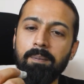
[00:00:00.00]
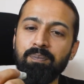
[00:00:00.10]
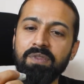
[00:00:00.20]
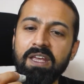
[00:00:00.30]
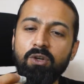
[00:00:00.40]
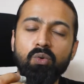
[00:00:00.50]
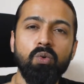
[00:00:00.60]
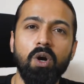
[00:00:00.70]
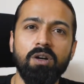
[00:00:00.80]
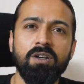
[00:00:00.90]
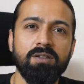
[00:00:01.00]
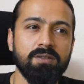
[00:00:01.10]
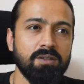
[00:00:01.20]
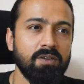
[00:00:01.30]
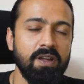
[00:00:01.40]
they do not
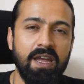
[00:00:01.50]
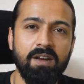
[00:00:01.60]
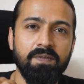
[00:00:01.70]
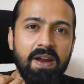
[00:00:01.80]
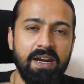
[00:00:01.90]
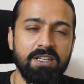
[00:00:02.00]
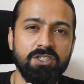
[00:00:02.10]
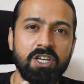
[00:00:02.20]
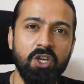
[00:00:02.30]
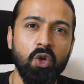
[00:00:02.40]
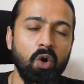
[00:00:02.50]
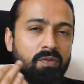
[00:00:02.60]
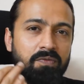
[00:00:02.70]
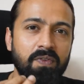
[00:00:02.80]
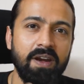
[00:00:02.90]
create a very secure
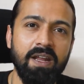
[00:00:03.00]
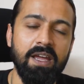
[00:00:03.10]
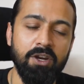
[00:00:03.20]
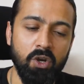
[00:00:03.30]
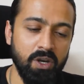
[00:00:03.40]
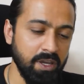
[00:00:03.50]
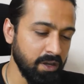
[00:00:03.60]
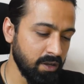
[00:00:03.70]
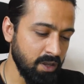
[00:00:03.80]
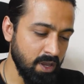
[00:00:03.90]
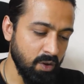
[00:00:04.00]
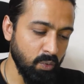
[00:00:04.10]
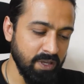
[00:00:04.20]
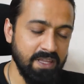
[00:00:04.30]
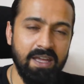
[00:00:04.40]
fit in your ear.
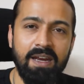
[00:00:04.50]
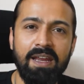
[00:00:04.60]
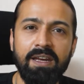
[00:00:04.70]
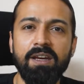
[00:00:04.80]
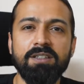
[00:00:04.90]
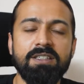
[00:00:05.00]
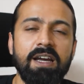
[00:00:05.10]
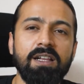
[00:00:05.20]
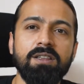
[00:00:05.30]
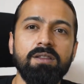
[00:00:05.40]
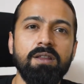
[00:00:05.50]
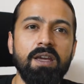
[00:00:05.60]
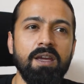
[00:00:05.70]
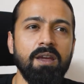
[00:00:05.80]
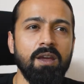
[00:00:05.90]
With an in-ear style,
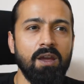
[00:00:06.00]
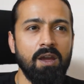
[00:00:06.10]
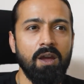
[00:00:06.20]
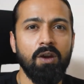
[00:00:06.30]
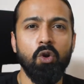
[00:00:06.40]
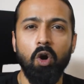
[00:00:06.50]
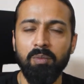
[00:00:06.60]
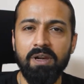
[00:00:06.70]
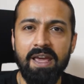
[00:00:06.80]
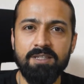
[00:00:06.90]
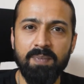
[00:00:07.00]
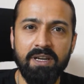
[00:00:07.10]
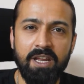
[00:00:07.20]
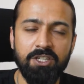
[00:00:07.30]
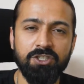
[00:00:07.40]
the normal
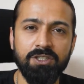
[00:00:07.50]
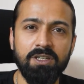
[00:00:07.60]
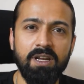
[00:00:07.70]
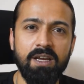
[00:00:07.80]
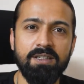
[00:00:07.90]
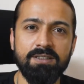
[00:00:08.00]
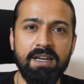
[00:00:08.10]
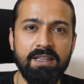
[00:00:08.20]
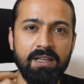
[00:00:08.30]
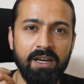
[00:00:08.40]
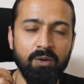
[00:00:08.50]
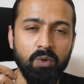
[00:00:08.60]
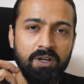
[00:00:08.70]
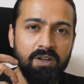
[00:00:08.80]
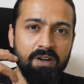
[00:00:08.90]
expectation is that it
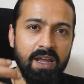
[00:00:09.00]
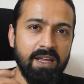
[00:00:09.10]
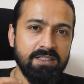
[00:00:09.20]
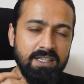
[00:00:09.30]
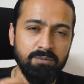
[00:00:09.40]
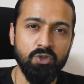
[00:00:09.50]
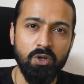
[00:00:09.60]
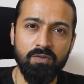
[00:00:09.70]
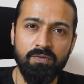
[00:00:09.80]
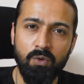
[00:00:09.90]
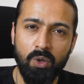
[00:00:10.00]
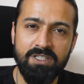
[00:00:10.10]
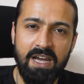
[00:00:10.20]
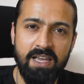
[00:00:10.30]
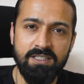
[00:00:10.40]
would create some sort of
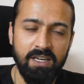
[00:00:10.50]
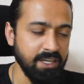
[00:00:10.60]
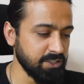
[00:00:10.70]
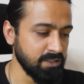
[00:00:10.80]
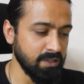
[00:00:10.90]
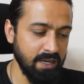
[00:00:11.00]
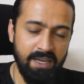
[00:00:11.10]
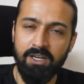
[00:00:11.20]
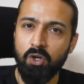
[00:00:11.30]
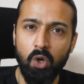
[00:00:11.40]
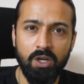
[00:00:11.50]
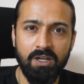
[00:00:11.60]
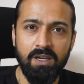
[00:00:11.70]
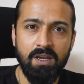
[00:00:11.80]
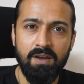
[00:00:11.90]
noise isolation. I did
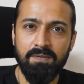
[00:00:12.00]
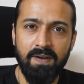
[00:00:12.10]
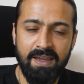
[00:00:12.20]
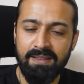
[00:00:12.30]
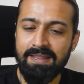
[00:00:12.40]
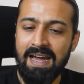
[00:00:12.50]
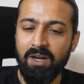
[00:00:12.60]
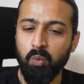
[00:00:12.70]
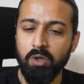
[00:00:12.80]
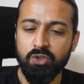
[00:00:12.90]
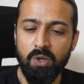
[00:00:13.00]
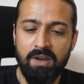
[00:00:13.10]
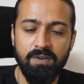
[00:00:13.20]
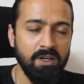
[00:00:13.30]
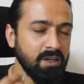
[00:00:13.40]
not find that
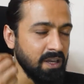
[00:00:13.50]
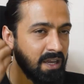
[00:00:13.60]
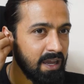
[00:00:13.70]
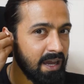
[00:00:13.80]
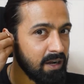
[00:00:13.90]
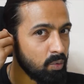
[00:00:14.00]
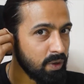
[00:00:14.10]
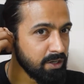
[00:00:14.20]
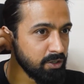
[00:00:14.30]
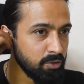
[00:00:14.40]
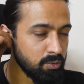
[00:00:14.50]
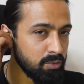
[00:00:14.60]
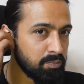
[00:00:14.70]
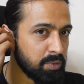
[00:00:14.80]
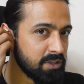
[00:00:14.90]
whatsoever. And when
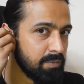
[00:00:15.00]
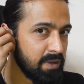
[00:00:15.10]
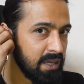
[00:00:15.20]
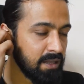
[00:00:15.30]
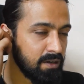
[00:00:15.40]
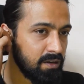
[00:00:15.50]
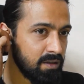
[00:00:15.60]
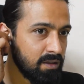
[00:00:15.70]
you put them in,